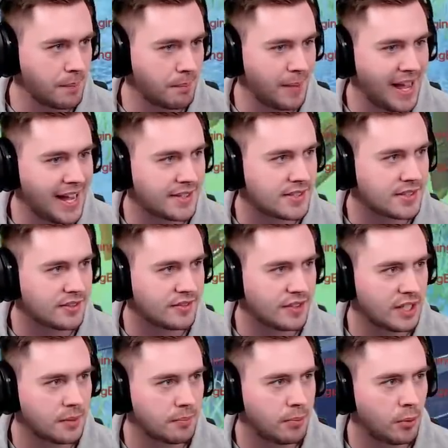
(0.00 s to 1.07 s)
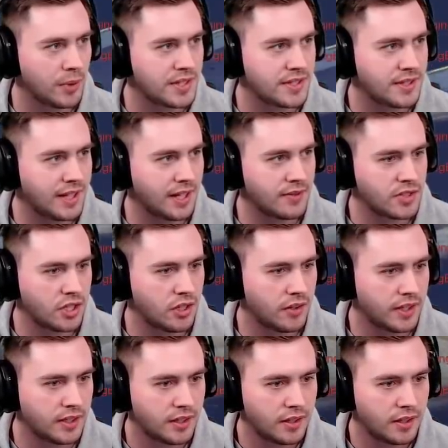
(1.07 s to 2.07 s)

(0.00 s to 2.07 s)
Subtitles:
passive poison damage going.